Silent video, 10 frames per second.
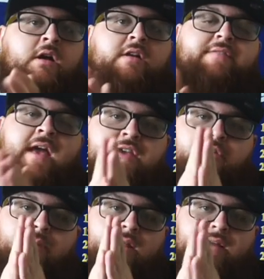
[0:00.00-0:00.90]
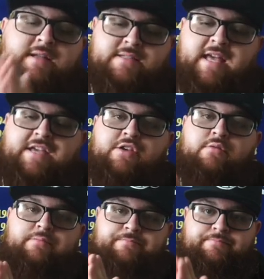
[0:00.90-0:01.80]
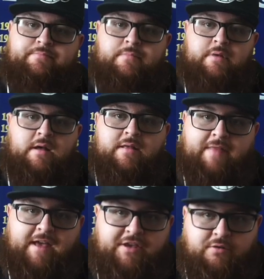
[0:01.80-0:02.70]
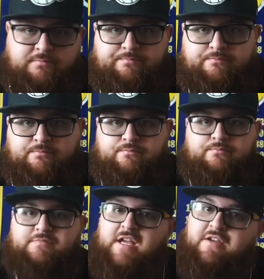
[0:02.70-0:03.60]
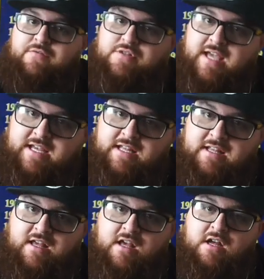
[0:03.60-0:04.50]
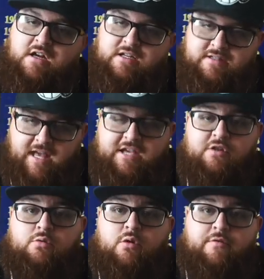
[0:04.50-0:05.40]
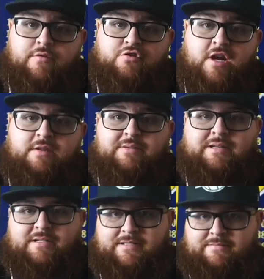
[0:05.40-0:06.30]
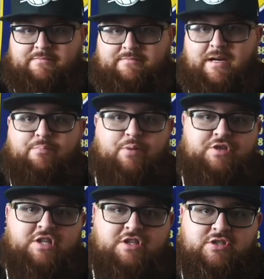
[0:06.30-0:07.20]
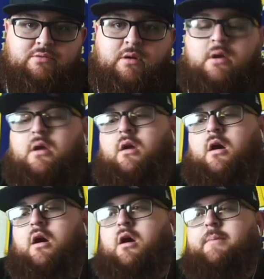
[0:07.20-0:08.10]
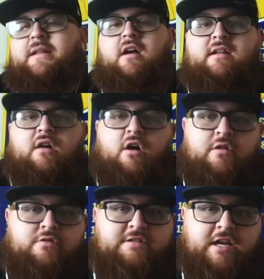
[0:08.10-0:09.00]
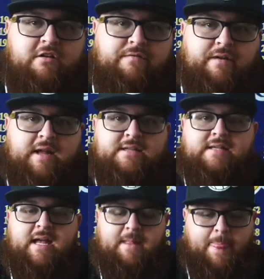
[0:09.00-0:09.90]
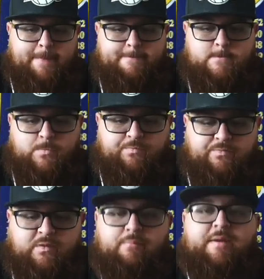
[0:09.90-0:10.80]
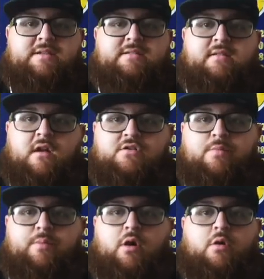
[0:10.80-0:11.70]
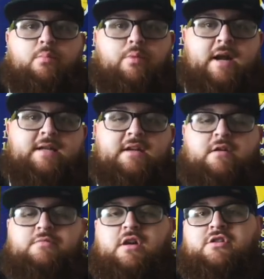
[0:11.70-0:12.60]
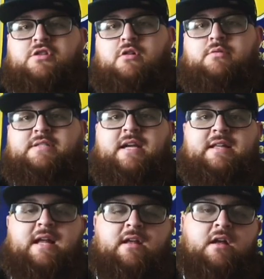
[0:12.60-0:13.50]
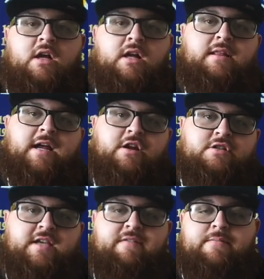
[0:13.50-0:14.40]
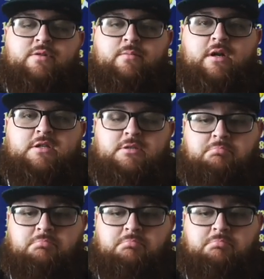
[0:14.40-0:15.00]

Thank you, Pelicans. Thank you. Thank you. Thank you for taking. Thank you for trading with us. I appreciate you. Um, and, and all those Laker fans that missed Lonzo Ball, Brandon Ingram, Josh Hart were saying that Lakers gave up too much.